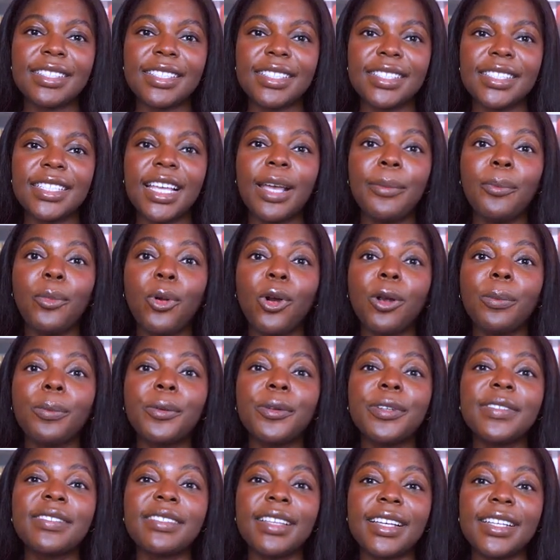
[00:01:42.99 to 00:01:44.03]
to set more
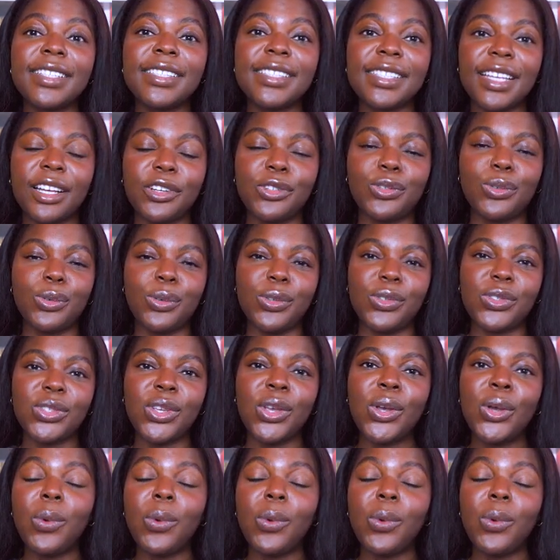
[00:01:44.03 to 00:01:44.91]
precise schedules